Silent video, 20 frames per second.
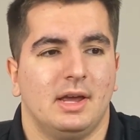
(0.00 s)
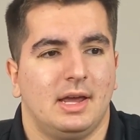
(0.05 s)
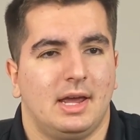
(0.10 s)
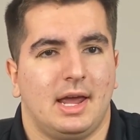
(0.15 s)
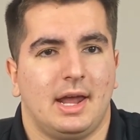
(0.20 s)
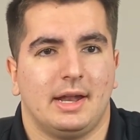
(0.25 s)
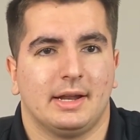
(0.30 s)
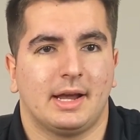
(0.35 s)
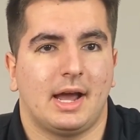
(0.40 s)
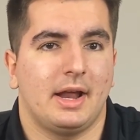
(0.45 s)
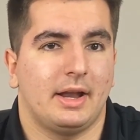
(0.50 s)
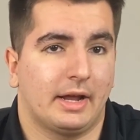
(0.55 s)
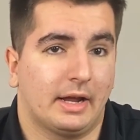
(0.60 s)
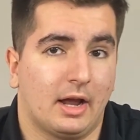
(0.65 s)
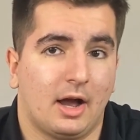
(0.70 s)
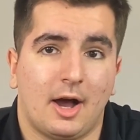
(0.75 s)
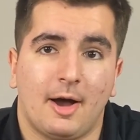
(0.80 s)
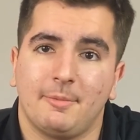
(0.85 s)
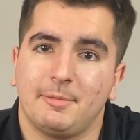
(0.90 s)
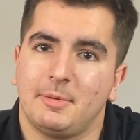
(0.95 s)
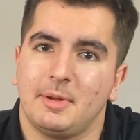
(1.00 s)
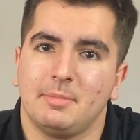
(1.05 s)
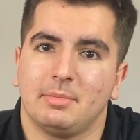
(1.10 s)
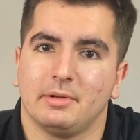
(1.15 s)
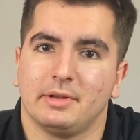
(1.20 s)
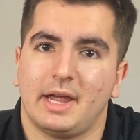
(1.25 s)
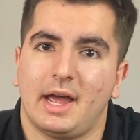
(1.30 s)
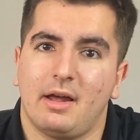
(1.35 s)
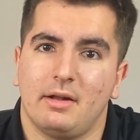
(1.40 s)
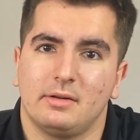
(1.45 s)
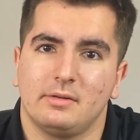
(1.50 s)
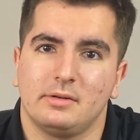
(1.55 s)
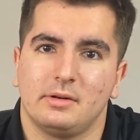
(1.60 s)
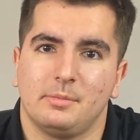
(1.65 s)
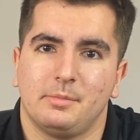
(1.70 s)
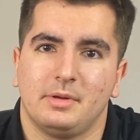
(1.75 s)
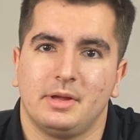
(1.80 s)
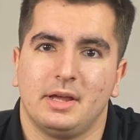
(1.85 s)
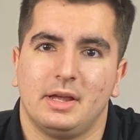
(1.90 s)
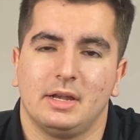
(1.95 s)
and kind of calmed people down a little
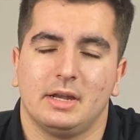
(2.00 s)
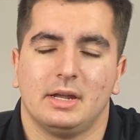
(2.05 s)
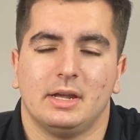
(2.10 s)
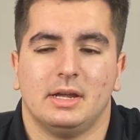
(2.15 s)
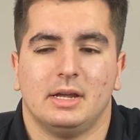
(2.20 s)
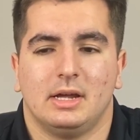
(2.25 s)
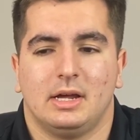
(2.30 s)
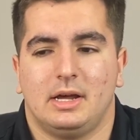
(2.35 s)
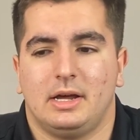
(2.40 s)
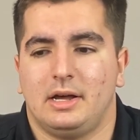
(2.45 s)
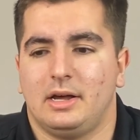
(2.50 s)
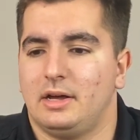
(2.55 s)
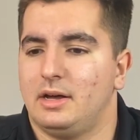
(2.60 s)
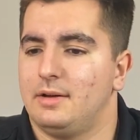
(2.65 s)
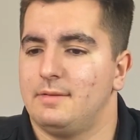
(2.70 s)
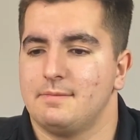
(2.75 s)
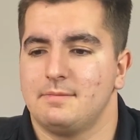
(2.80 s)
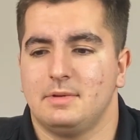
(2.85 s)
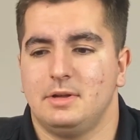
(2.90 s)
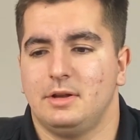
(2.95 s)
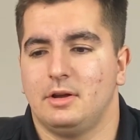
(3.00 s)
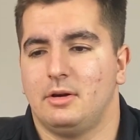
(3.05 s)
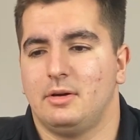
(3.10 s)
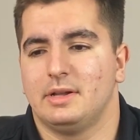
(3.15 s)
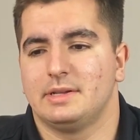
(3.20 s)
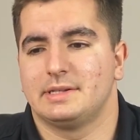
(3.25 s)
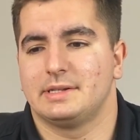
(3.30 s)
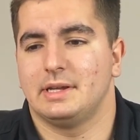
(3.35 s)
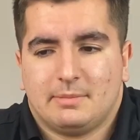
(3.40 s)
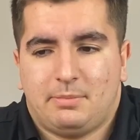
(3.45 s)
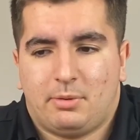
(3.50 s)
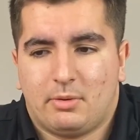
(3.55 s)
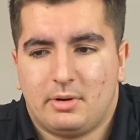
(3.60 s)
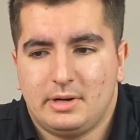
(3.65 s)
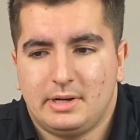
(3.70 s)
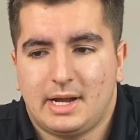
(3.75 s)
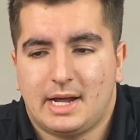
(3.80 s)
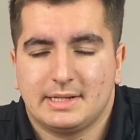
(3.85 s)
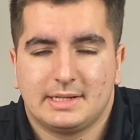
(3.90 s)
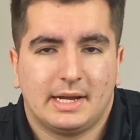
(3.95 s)
bit. It's important
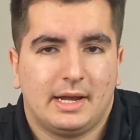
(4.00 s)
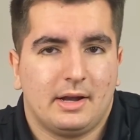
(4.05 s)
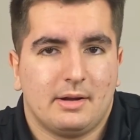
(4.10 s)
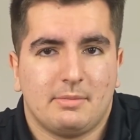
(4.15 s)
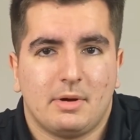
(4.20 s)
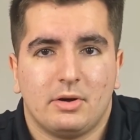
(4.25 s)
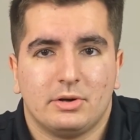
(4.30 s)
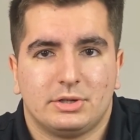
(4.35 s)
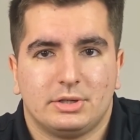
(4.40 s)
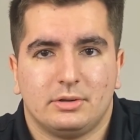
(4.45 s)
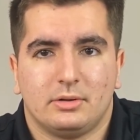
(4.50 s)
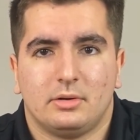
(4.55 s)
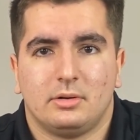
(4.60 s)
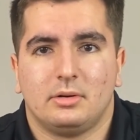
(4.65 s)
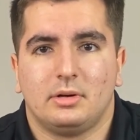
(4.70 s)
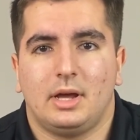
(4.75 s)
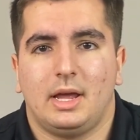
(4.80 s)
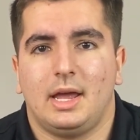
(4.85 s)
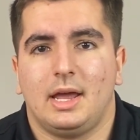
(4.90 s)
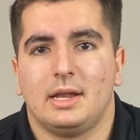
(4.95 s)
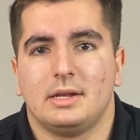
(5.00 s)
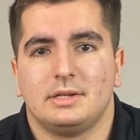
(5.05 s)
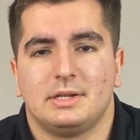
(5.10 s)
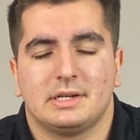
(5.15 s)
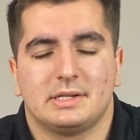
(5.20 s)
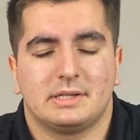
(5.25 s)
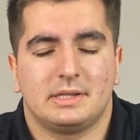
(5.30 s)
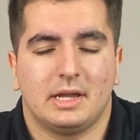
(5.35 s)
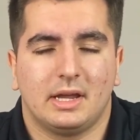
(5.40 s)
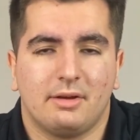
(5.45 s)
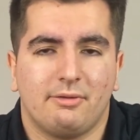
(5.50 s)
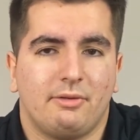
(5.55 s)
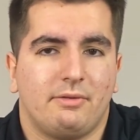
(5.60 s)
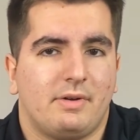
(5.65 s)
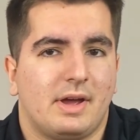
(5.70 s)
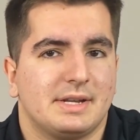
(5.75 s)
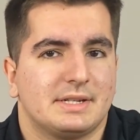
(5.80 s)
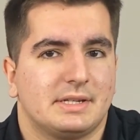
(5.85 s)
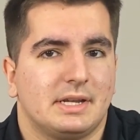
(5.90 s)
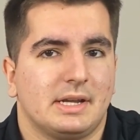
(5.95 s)
not to get emotional and just think of
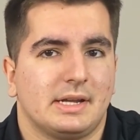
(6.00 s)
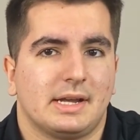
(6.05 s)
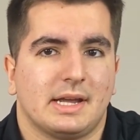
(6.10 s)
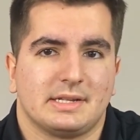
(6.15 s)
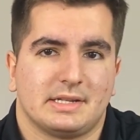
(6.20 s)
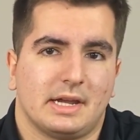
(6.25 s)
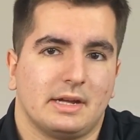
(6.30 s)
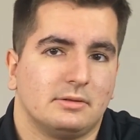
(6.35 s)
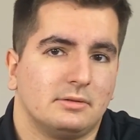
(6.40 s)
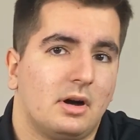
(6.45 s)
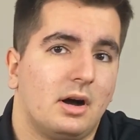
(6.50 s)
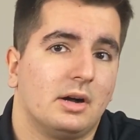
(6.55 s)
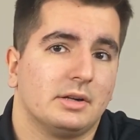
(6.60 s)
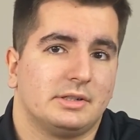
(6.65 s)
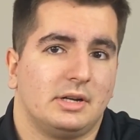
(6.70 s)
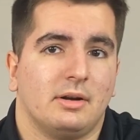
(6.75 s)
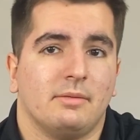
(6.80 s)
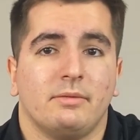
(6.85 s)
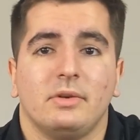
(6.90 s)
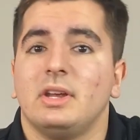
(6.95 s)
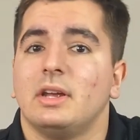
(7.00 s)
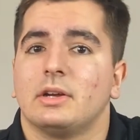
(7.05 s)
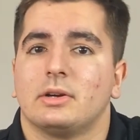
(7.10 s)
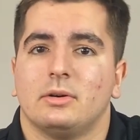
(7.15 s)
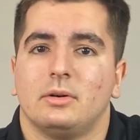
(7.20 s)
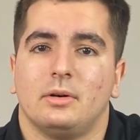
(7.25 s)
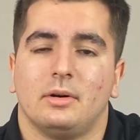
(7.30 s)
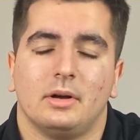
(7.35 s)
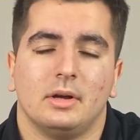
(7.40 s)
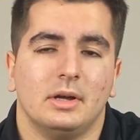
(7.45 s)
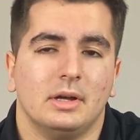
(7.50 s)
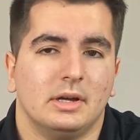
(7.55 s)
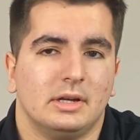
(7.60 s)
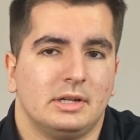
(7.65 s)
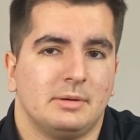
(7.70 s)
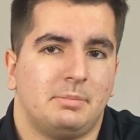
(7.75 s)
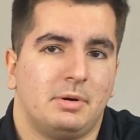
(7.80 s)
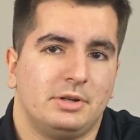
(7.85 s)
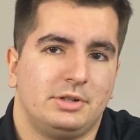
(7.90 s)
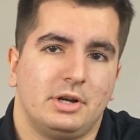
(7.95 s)
investing as a long-term vehicle to
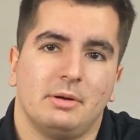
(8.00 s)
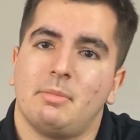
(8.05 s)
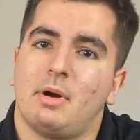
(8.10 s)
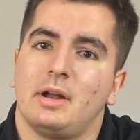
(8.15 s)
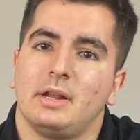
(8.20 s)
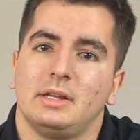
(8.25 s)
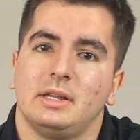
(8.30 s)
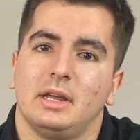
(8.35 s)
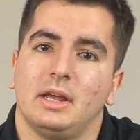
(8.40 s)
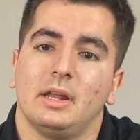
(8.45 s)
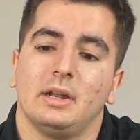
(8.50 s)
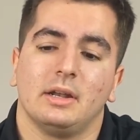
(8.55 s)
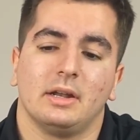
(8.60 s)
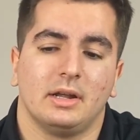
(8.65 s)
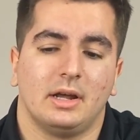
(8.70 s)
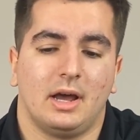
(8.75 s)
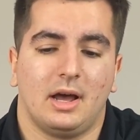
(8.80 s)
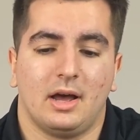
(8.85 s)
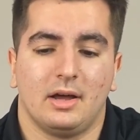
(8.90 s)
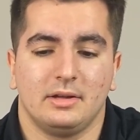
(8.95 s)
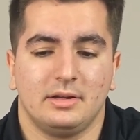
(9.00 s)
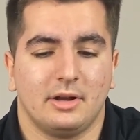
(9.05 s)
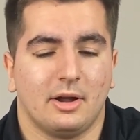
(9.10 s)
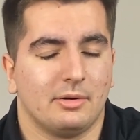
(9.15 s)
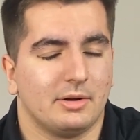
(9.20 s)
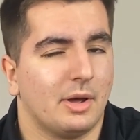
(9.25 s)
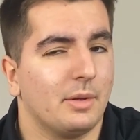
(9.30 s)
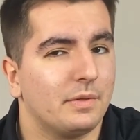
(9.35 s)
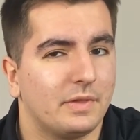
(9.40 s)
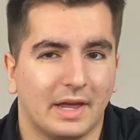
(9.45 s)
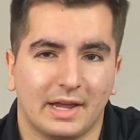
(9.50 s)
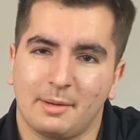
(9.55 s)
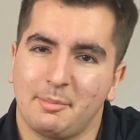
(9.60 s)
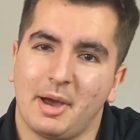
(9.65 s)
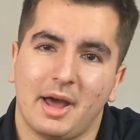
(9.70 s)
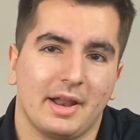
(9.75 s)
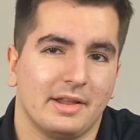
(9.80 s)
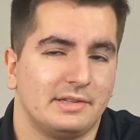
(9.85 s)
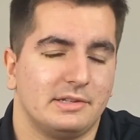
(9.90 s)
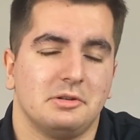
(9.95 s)
put your money in. Don't think
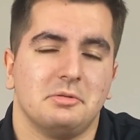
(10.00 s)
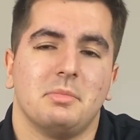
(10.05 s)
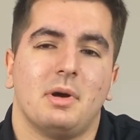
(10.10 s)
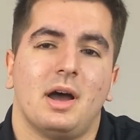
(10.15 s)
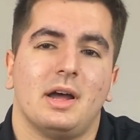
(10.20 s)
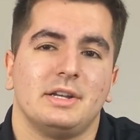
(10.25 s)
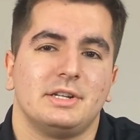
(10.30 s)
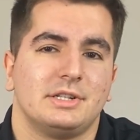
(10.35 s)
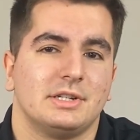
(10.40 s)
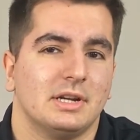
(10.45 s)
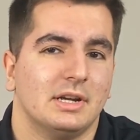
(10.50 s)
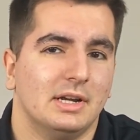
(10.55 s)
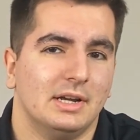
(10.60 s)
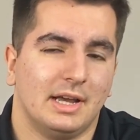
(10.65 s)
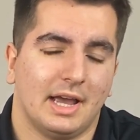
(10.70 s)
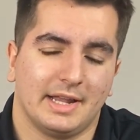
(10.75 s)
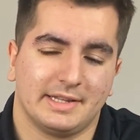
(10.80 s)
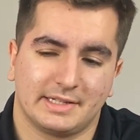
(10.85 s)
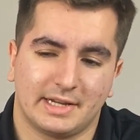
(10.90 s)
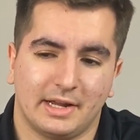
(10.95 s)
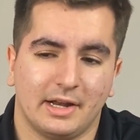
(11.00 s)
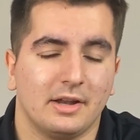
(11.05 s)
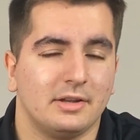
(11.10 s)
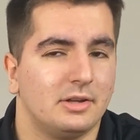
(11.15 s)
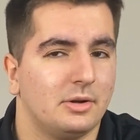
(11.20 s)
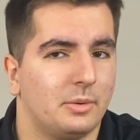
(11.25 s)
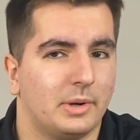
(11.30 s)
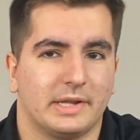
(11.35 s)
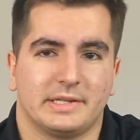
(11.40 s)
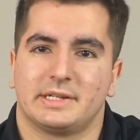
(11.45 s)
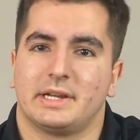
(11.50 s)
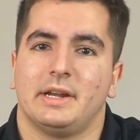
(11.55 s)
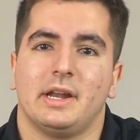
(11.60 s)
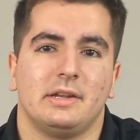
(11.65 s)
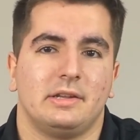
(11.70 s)
about it too much. It's going to do what it's going to